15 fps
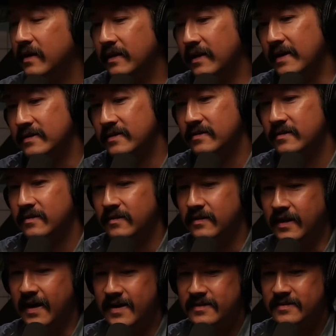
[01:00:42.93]
And that's
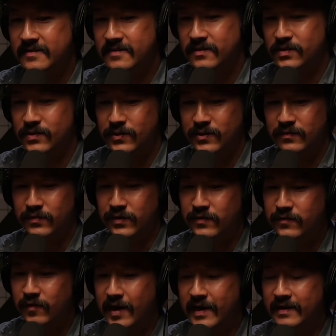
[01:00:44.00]
that's the sort of
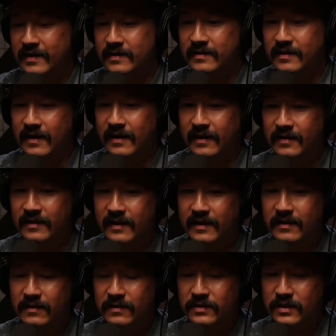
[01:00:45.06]
nerve-wracking thing,
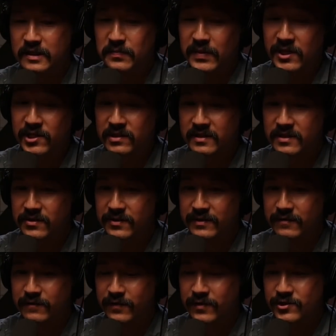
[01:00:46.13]
like especially
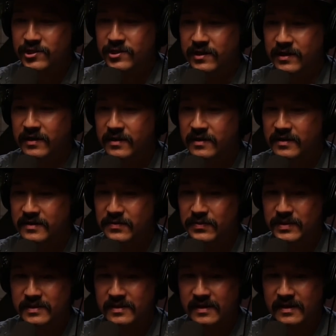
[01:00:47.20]
during the first year, because it
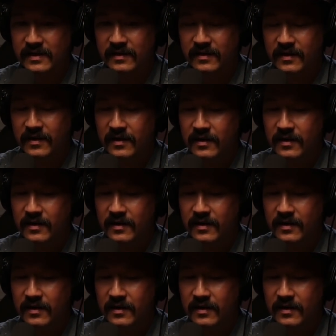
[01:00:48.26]
was like